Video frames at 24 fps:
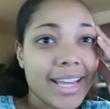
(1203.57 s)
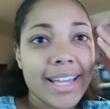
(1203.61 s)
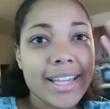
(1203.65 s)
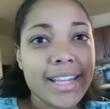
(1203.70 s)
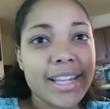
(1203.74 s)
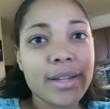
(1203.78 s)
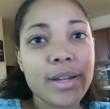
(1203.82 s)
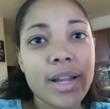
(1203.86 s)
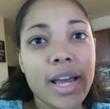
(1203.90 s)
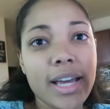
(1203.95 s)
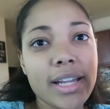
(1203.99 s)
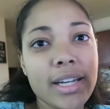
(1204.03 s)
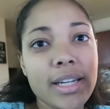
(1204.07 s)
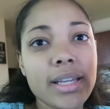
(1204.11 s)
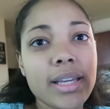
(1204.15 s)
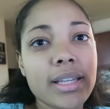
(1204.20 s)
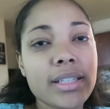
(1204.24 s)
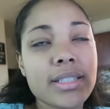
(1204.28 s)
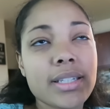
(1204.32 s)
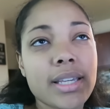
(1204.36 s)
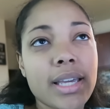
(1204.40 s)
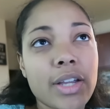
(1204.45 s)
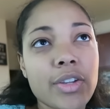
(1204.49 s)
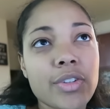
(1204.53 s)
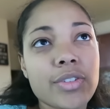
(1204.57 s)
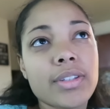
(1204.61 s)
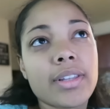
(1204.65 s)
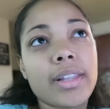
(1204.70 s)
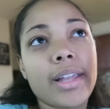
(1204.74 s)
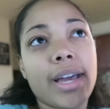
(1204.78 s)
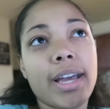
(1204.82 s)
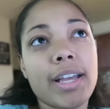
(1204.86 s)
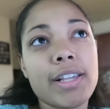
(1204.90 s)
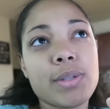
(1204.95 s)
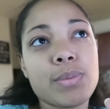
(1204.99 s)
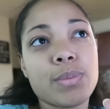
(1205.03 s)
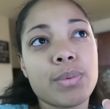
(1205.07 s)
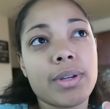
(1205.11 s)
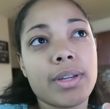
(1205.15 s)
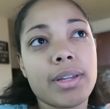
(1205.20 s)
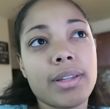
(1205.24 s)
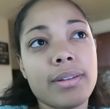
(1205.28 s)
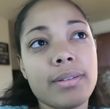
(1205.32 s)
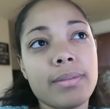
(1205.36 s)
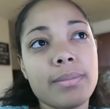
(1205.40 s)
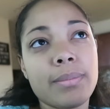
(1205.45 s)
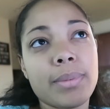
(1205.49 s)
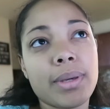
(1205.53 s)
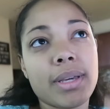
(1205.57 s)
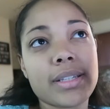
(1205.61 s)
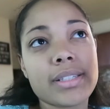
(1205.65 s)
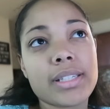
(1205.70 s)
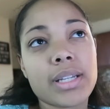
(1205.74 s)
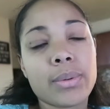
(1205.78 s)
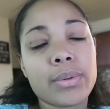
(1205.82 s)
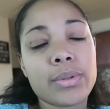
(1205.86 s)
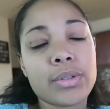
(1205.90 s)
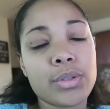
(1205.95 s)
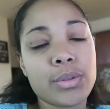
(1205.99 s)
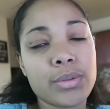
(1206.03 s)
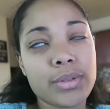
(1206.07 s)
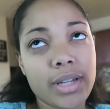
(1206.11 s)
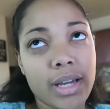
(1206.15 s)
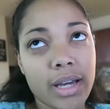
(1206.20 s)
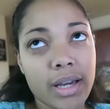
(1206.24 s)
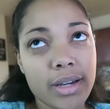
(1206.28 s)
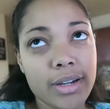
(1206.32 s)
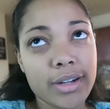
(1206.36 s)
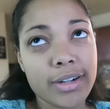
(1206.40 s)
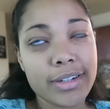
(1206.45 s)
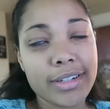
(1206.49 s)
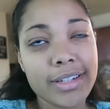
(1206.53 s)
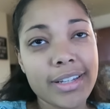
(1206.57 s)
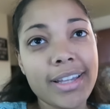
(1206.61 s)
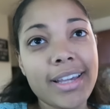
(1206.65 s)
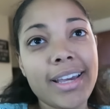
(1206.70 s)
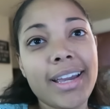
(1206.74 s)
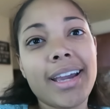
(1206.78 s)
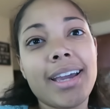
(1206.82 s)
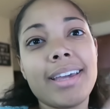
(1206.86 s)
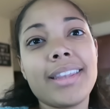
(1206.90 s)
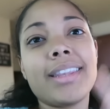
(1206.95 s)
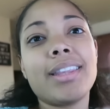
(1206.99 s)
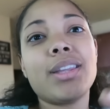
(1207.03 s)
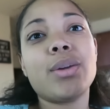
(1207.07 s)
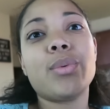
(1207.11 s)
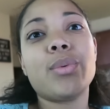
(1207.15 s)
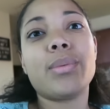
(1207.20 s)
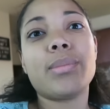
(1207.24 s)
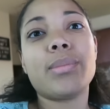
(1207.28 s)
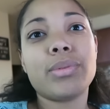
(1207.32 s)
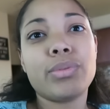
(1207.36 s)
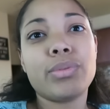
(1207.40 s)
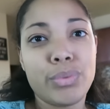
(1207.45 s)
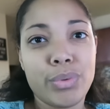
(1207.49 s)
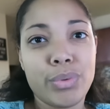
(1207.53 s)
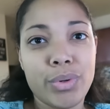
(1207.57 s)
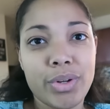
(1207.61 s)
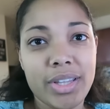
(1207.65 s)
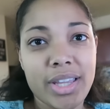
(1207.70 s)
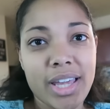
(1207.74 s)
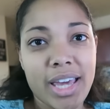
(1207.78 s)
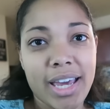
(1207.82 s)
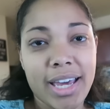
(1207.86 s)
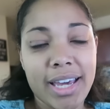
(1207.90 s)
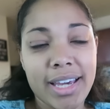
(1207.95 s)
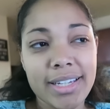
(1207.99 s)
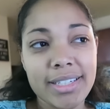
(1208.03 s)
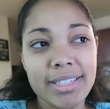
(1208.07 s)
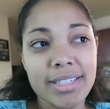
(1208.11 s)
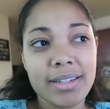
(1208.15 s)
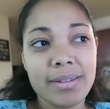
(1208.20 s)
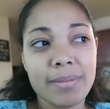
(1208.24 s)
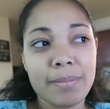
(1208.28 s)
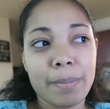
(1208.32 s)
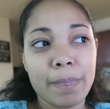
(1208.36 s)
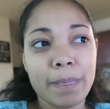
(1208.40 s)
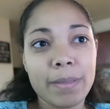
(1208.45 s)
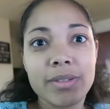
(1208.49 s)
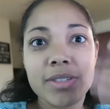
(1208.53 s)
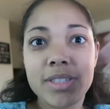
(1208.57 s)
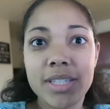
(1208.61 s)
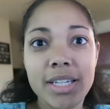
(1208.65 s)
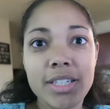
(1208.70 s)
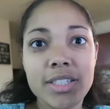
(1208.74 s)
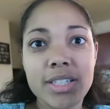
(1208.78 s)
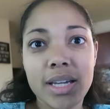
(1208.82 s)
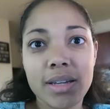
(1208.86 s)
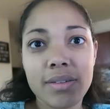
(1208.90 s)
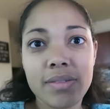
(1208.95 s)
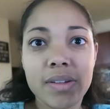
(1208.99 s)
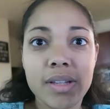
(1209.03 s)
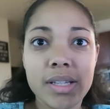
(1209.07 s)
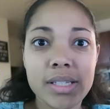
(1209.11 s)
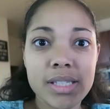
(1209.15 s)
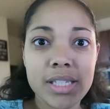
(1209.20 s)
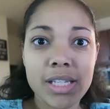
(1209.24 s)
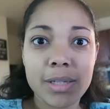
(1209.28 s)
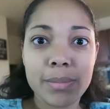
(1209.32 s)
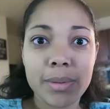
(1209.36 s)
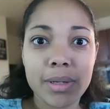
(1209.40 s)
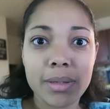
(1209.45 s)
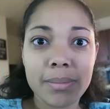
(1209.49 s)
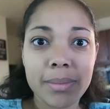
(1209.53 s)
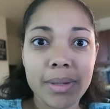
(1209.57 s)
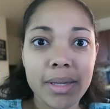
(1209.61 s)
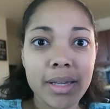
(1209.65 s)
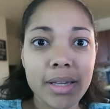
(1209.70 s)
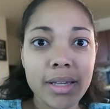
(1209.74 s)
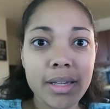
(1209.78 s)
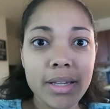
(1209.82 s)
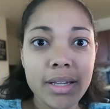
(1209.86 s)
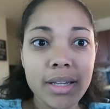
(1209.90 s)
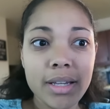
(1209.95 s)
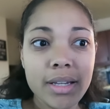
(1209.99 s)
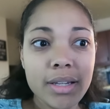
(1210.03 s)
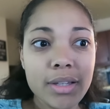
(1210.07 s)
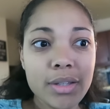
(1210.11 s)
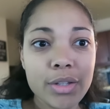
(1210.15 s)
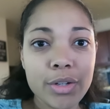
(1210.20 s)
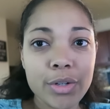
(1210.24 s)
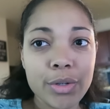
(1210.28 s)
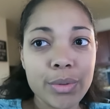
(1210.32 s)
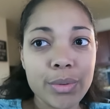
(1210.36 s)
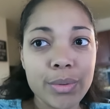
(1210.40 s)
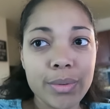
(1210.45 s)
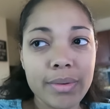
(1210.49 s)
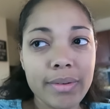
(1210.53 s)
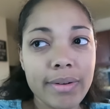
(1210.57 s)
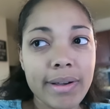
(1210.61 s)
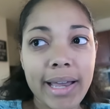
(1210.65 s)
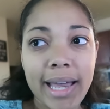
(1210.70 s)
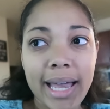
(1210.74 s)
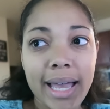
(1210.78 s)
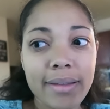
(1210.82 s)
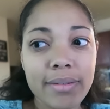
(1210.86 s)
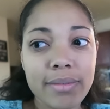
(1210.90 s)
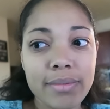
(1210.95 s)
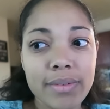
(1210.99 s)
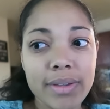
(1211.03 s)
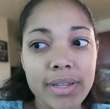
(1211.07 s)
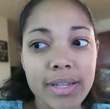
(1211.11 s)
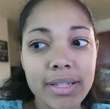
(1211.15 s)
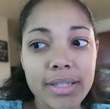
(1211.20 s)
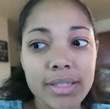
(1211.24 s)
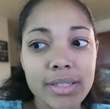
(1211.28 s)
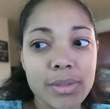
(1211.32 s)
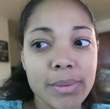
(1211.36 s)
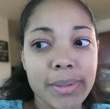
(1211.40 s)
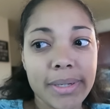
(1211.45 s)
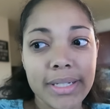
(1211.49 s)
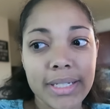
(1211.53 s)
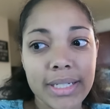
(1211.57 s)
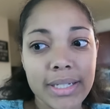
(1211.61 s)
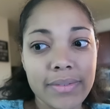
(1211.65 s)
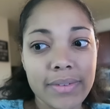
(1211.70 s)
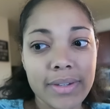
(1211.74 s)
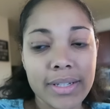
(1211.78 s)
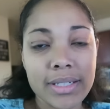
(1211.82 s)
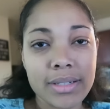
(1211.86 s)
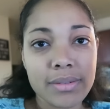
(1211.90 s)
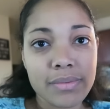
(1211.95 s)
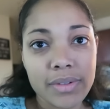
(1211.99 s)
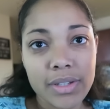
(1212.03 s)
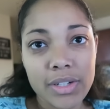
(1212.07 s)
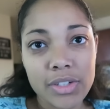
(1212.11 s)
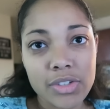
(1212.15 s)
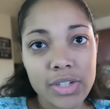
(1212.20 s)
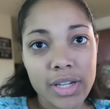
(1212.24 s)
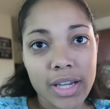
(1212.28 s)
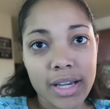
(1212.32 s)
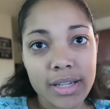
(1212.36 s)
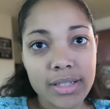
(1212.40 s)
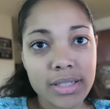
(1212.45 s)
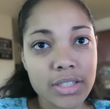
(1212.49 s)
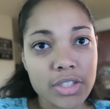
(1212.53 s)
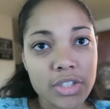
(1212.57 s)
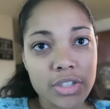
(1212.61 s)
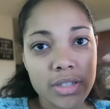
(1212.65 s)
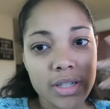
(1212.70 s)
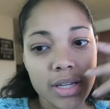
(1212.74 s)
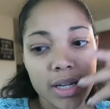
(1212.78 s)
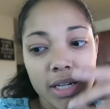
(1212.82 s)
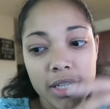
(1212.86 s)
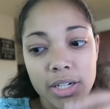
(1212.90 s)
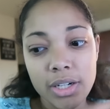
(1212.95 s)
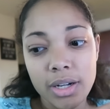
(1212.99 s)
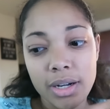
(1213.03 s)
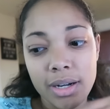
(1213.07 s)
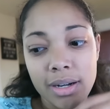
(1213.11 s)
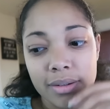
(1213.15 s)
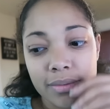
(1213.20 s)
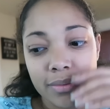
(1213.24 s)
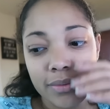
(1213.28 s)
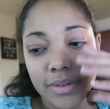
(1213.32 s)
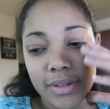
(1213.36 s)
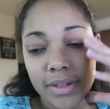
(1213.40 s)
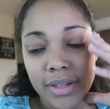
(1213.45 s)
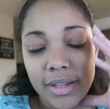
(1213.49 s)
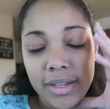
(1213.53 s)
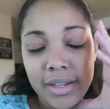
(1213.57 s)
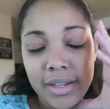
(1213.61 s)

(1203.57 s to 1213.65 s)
And I didn't get to catch the last one because I was too tired. And then the one before that, TJ fell asleep on me through half of it, so I didn't even get to finish that because I just cut it off.